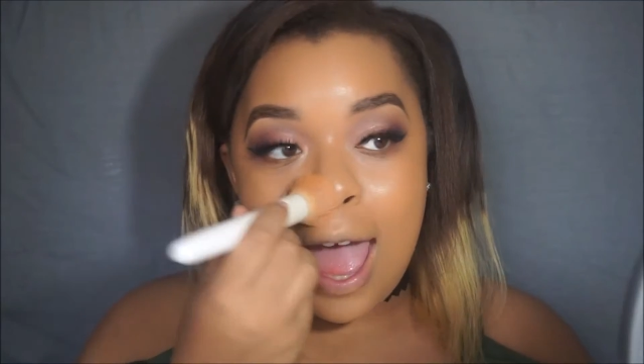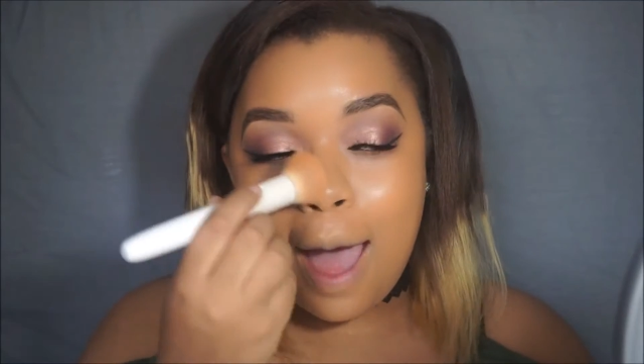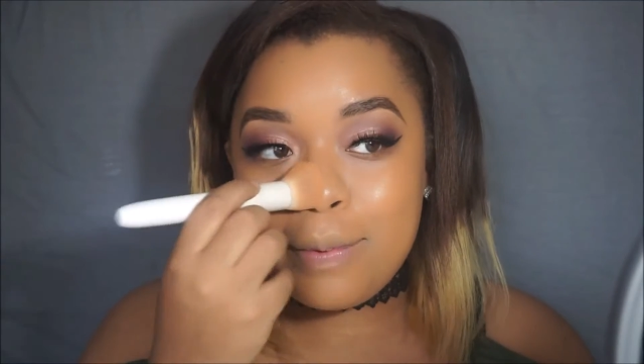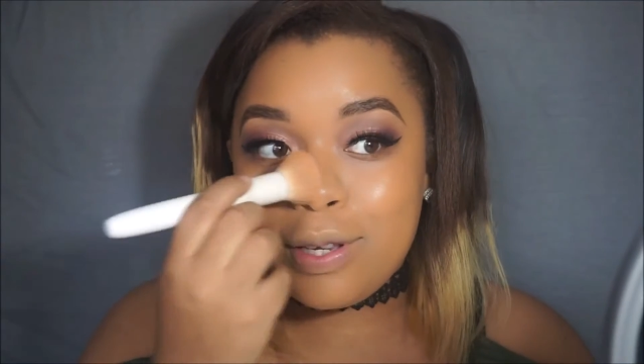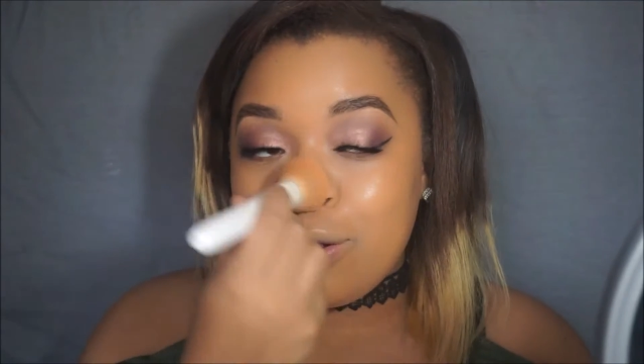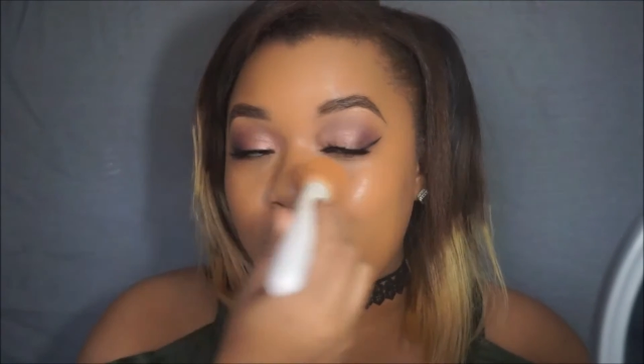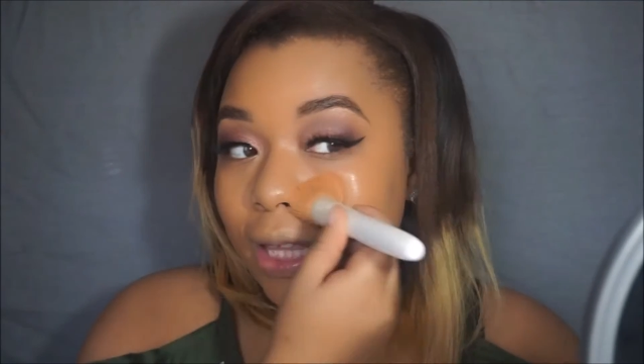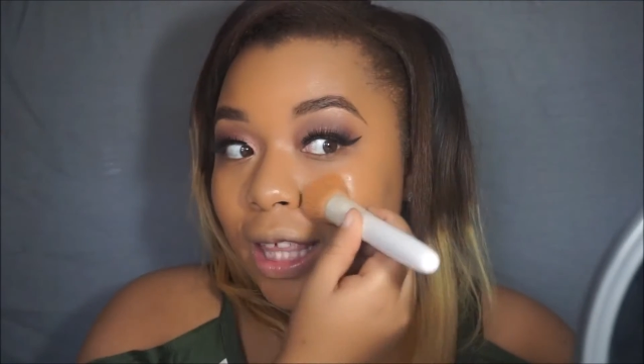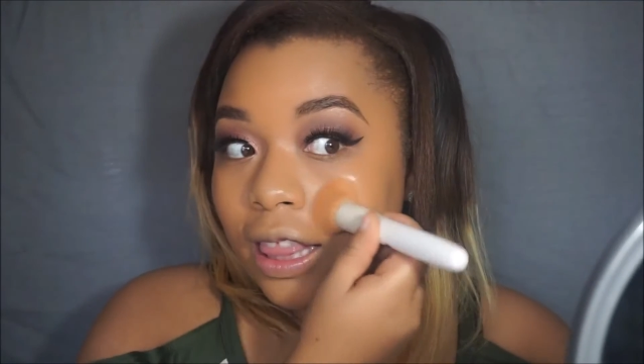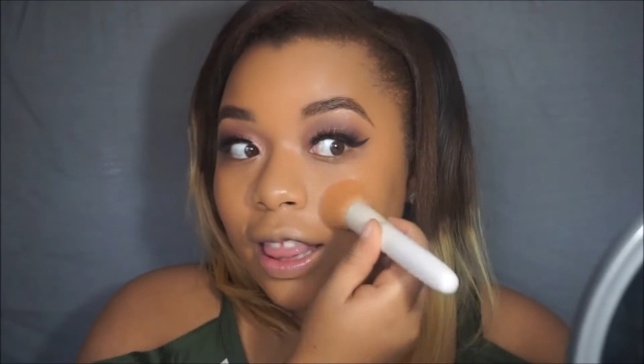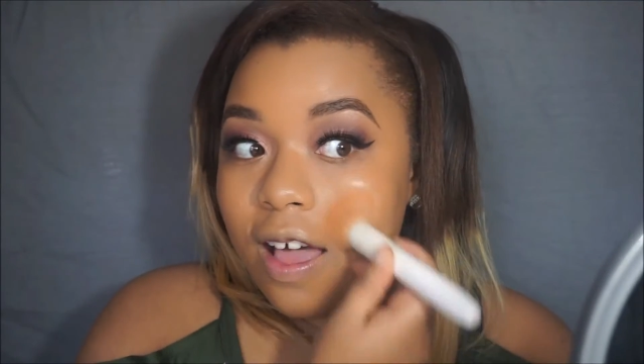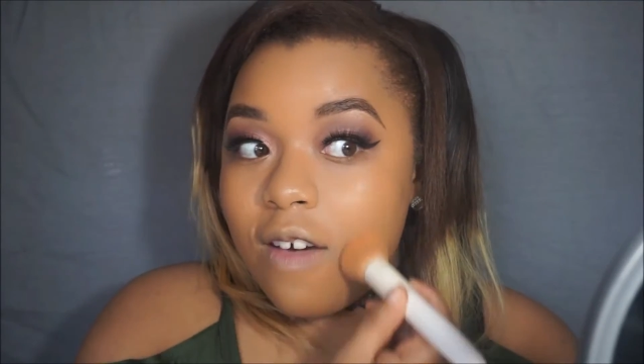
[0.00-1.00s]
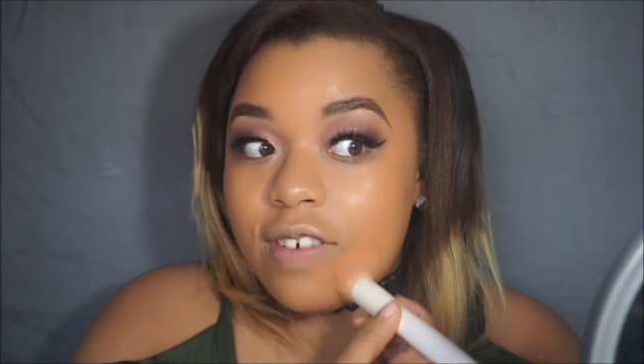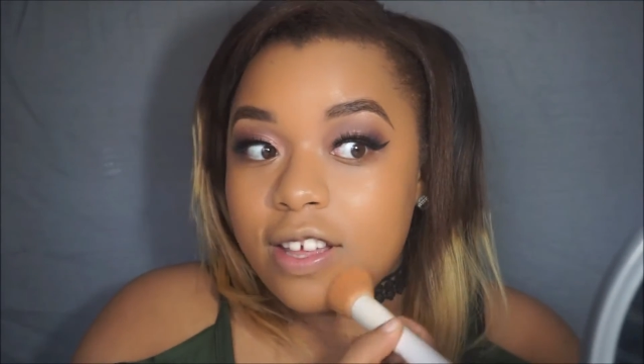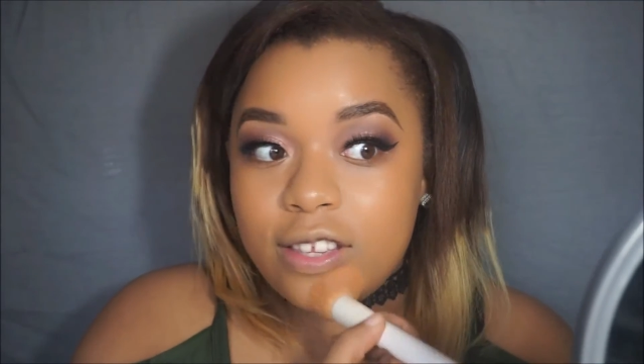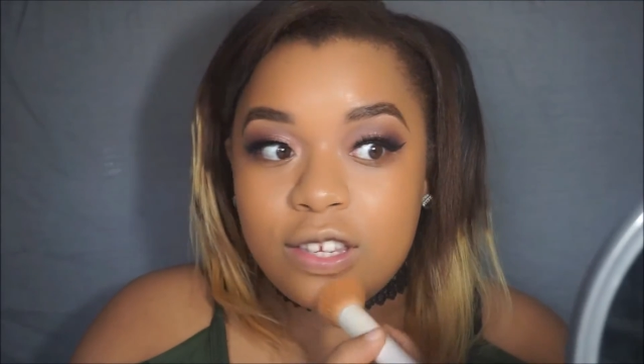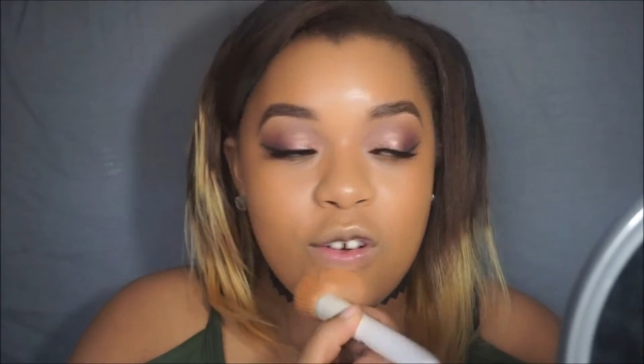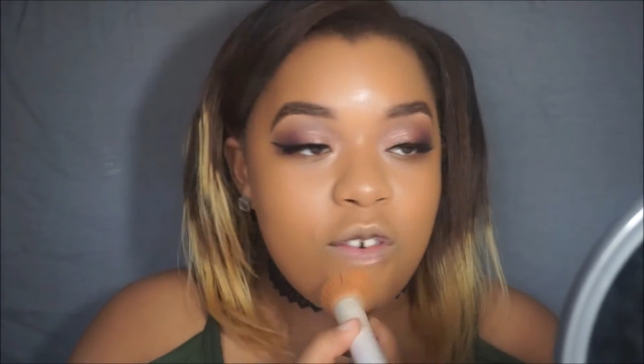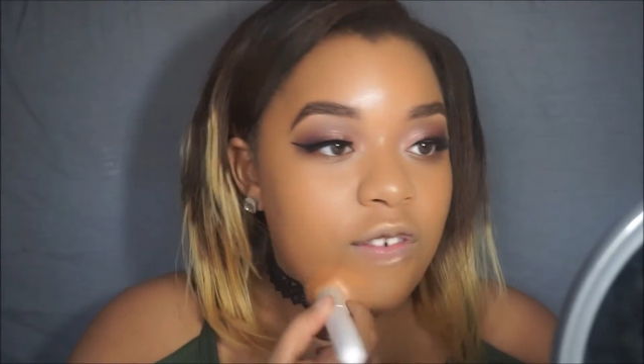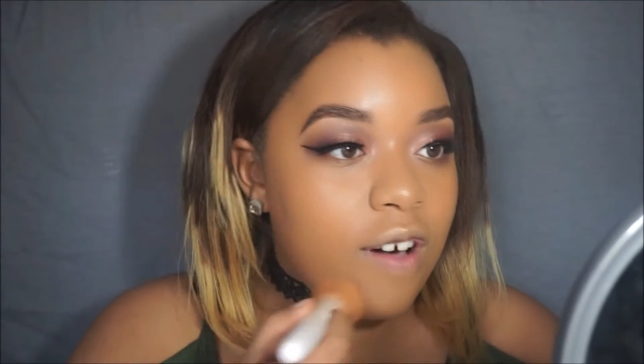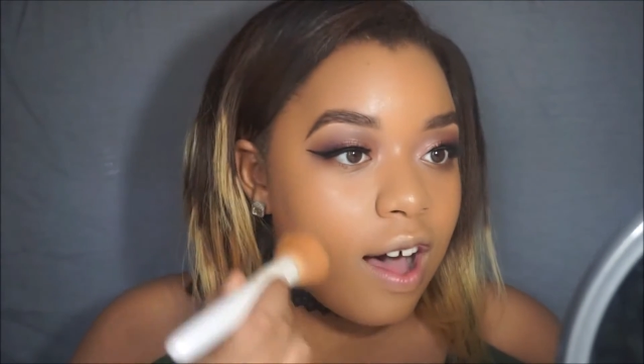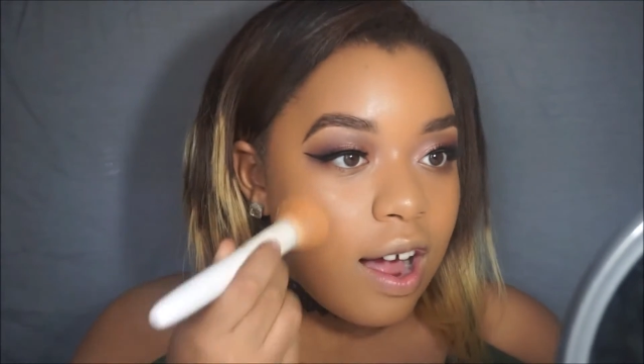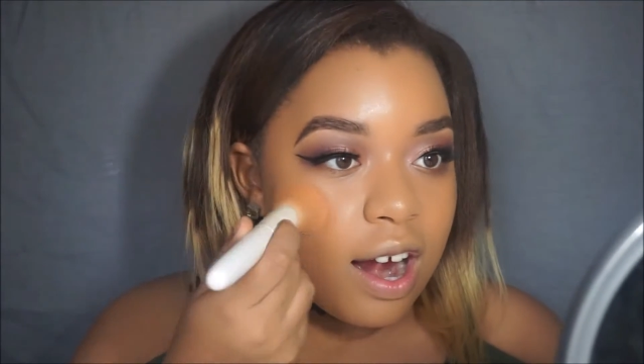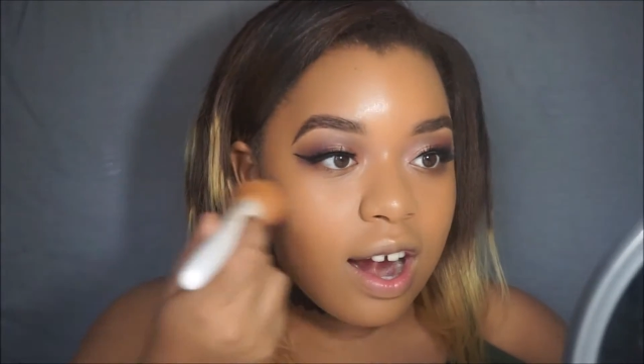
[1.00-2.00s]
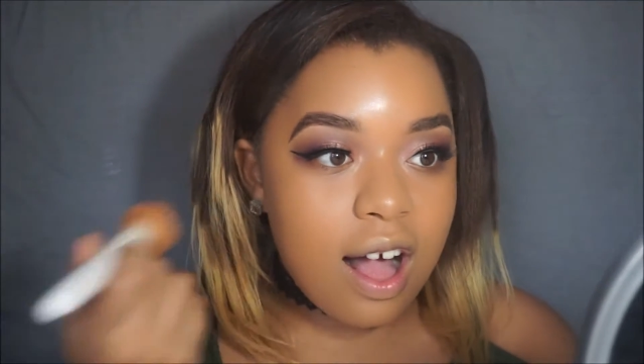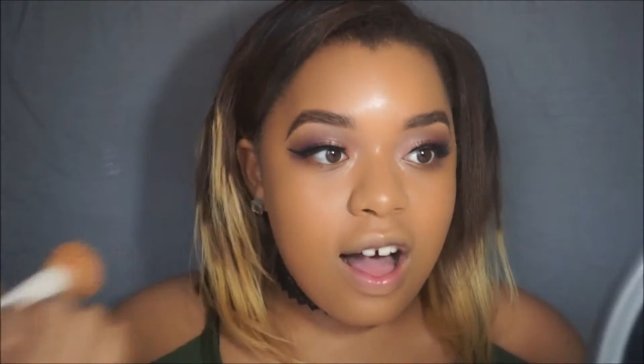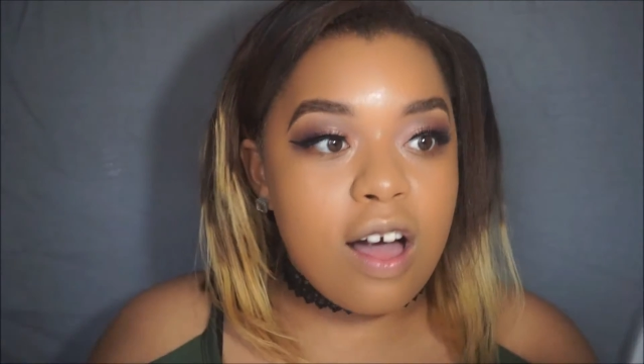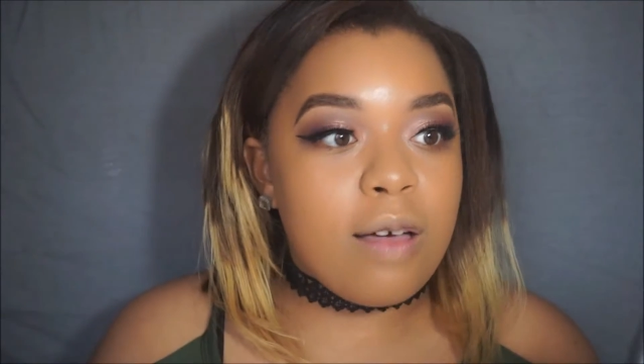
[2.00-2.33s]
absolutely love it so far.